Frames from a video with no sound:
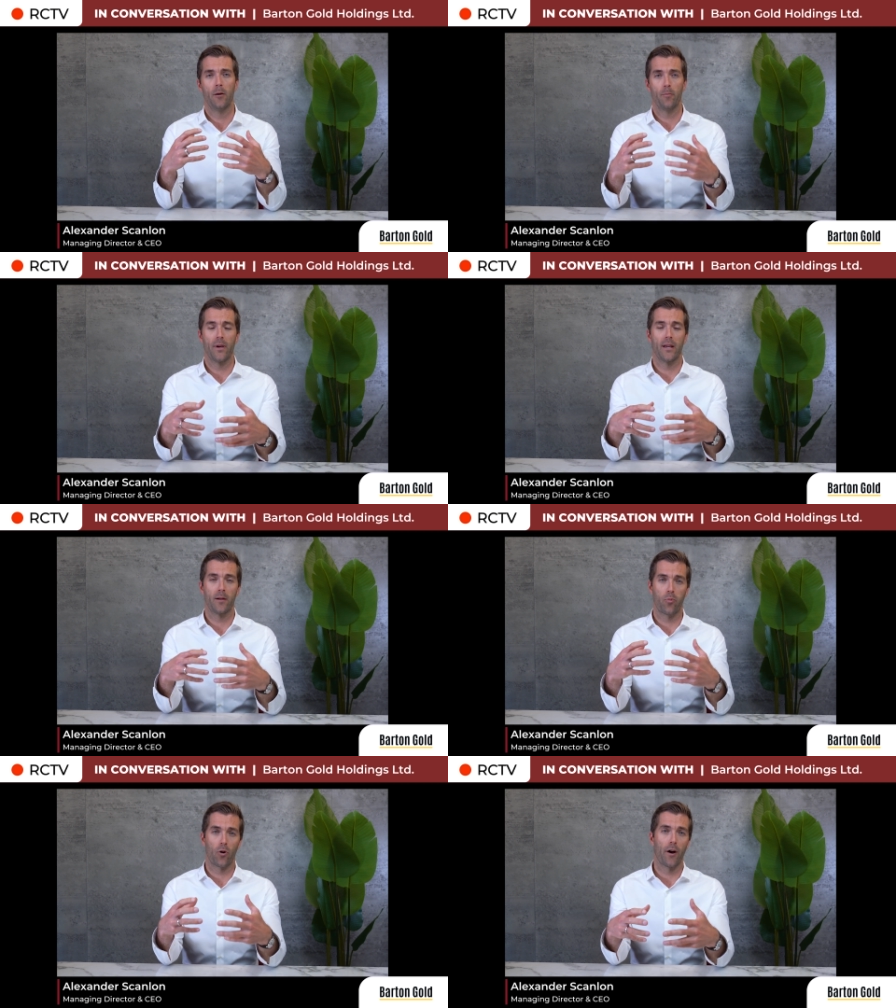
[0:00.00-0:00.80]

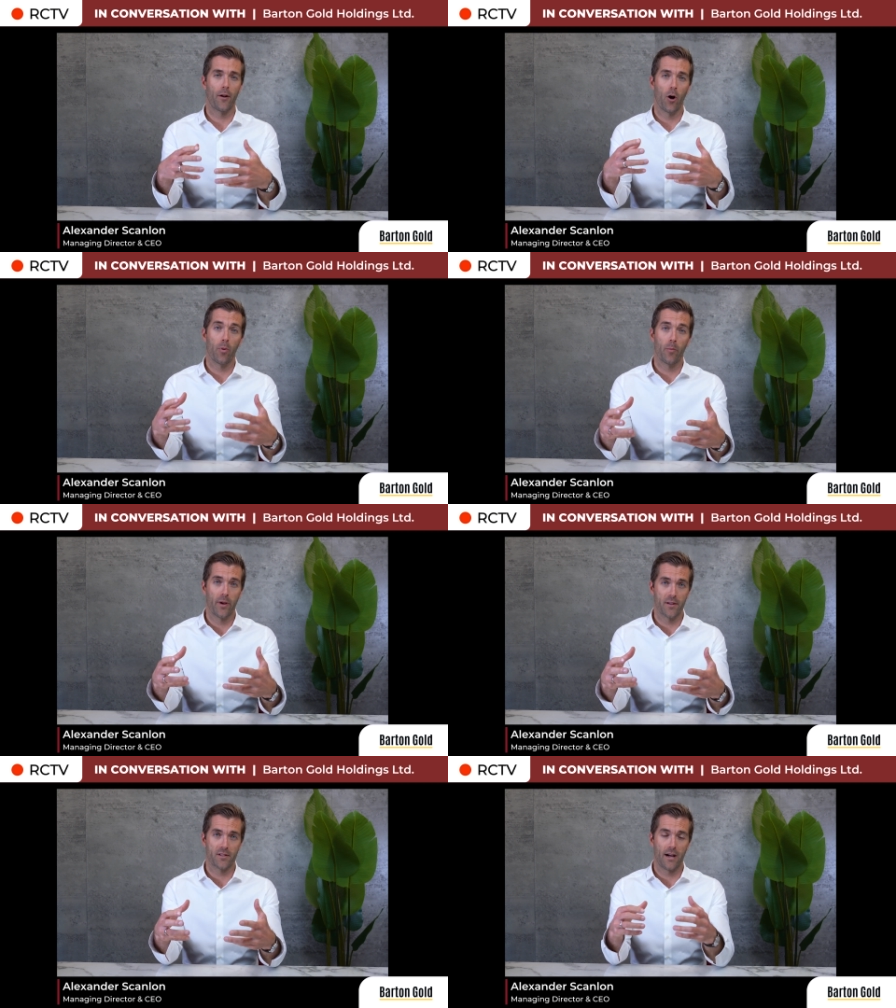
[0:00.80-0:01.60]
big, broad, open
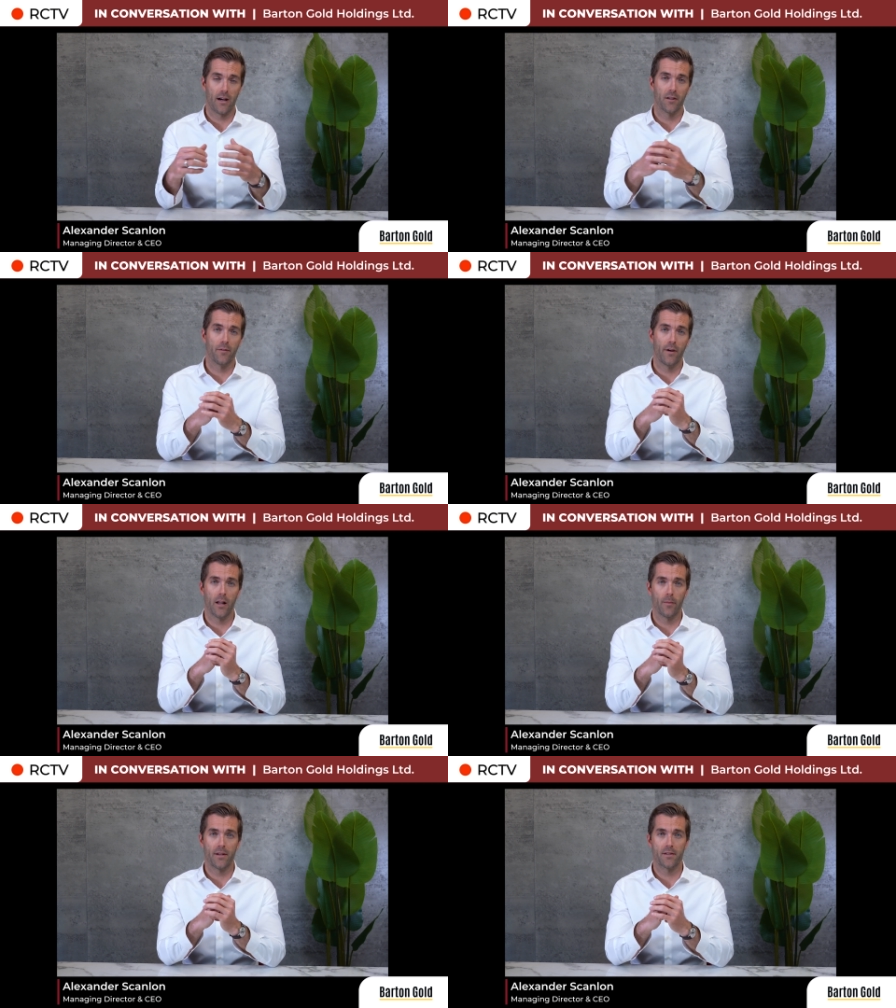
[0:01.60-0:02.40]
pit style
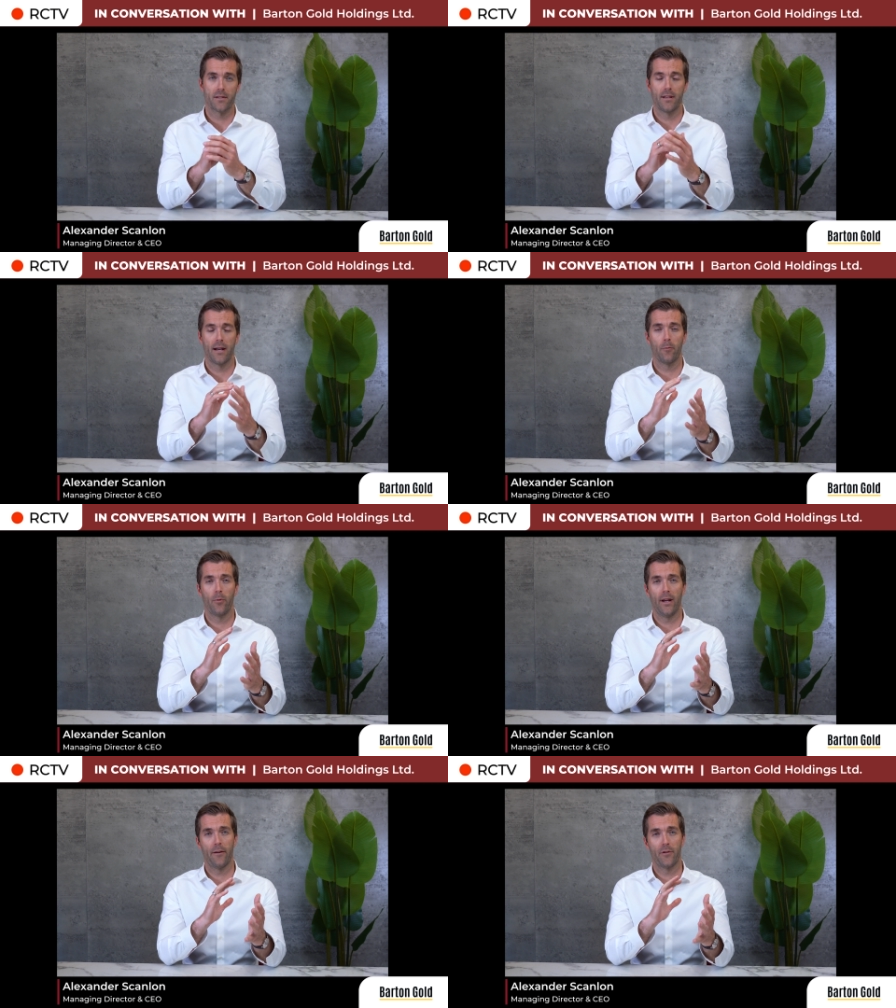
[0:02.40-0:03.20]
development.
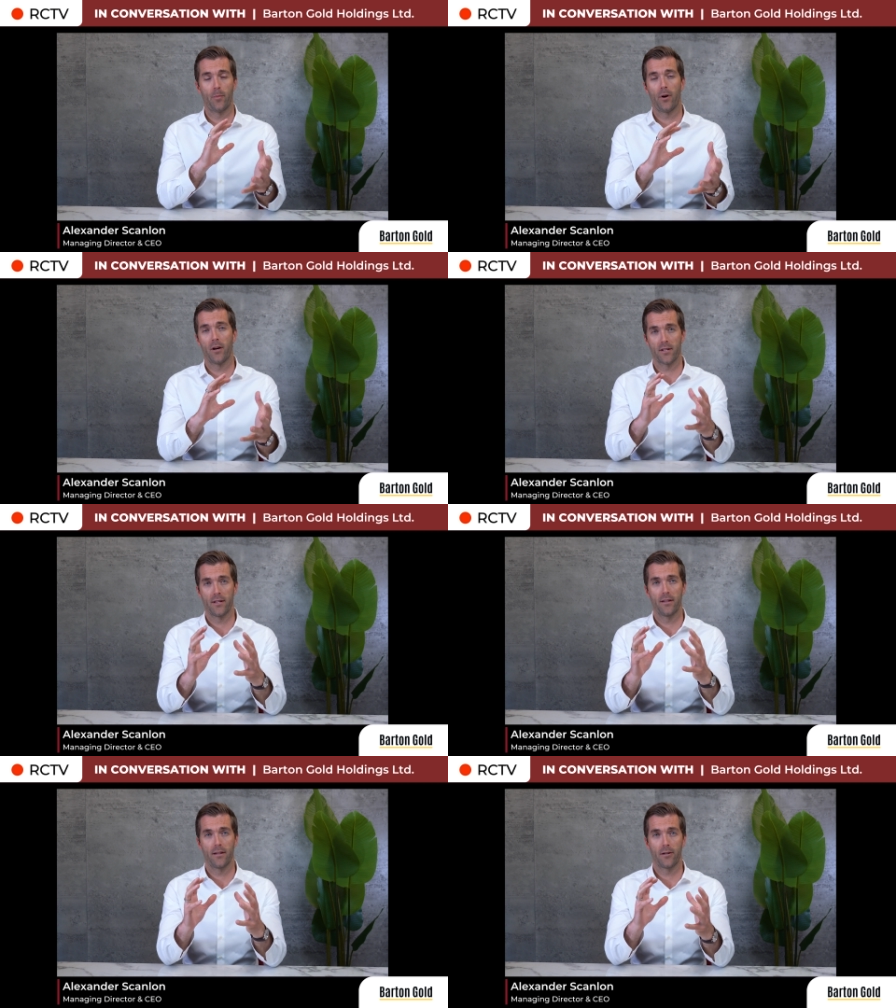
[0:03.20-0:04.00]
We have a
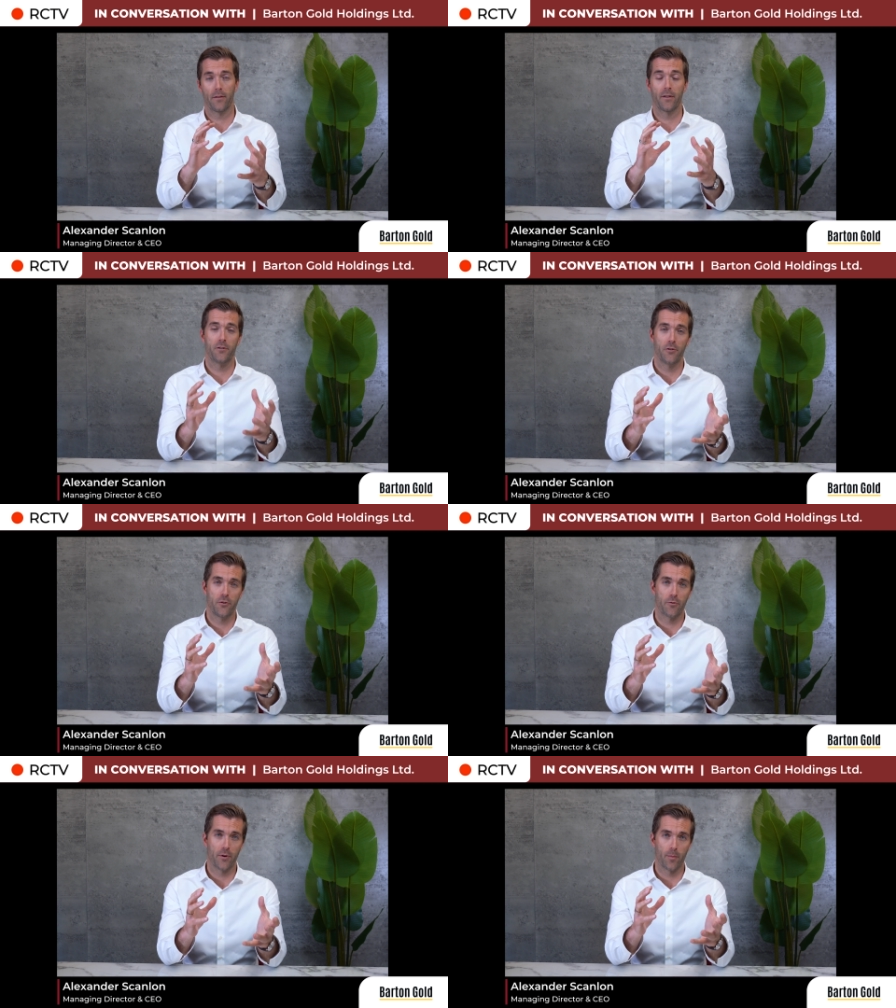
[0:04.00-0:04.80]
deposit called the
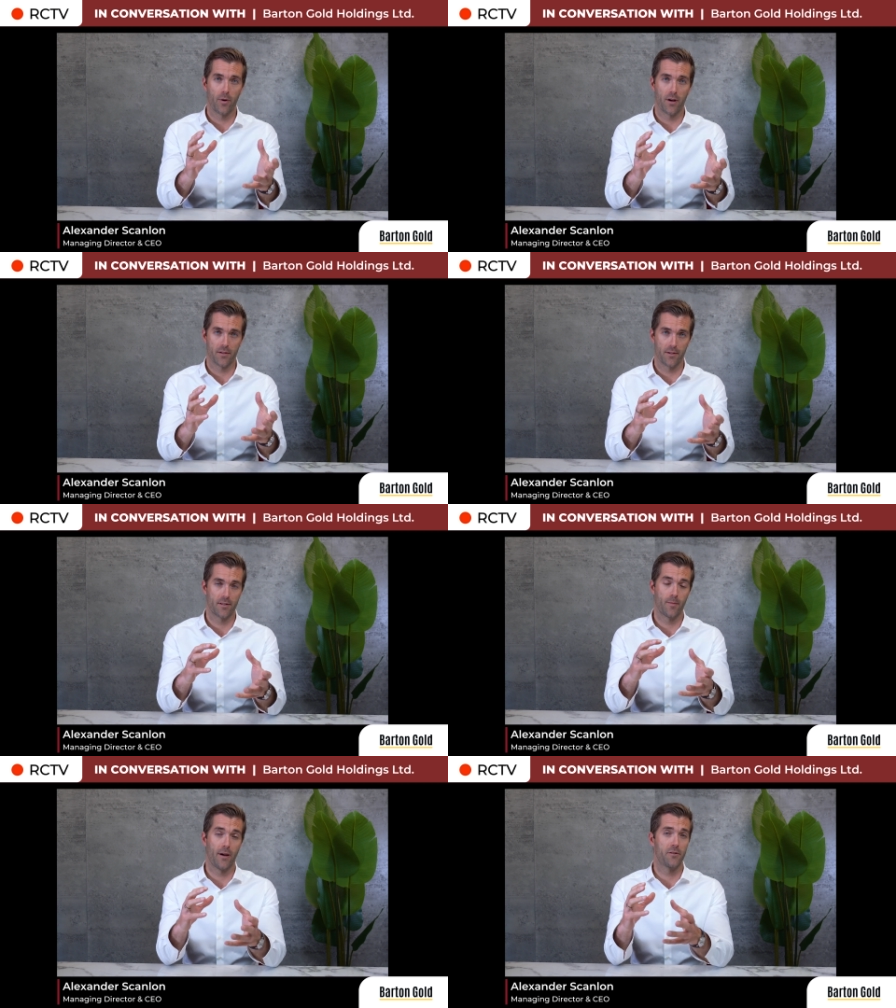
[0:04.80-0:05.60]
223 deposit.
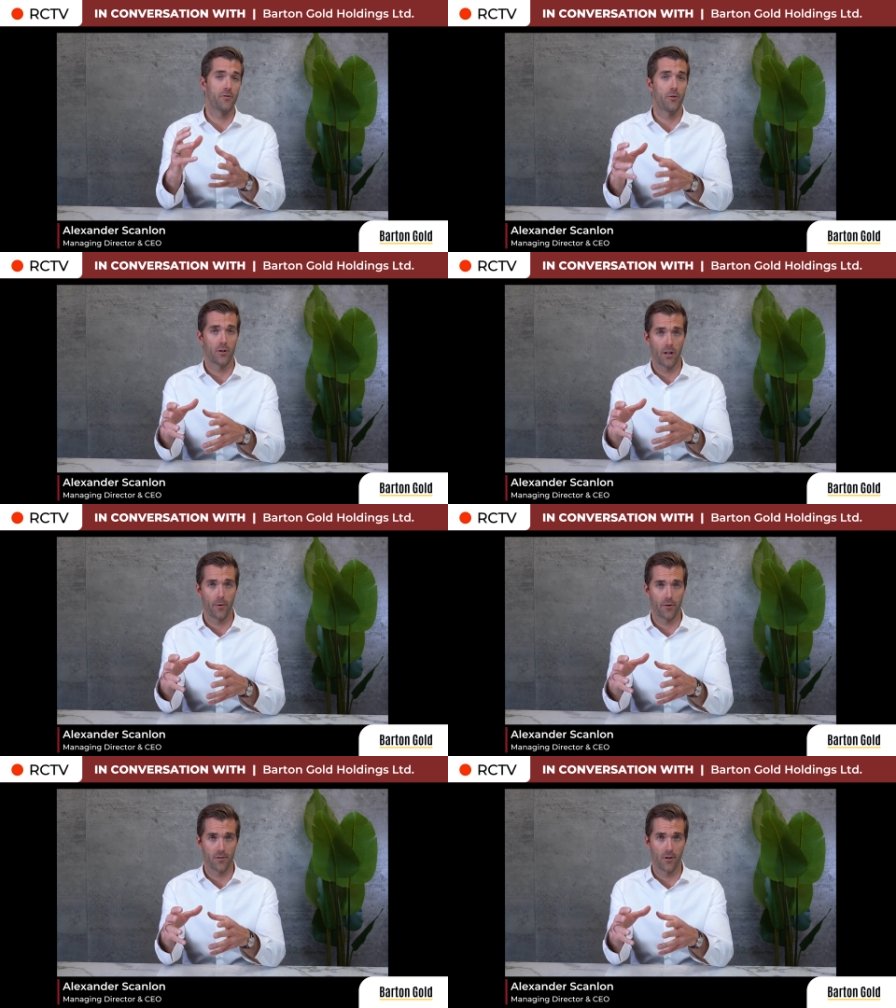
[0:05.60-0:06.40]
It's about 2
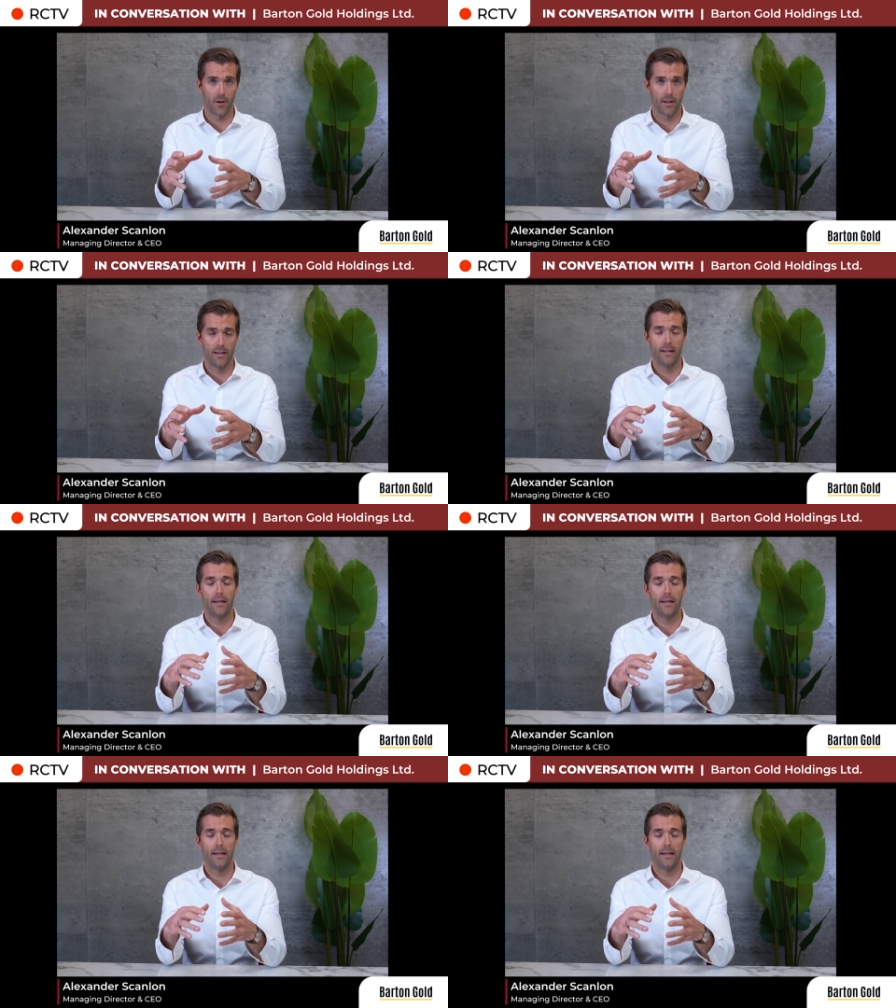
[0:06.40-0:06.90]
kilometers long.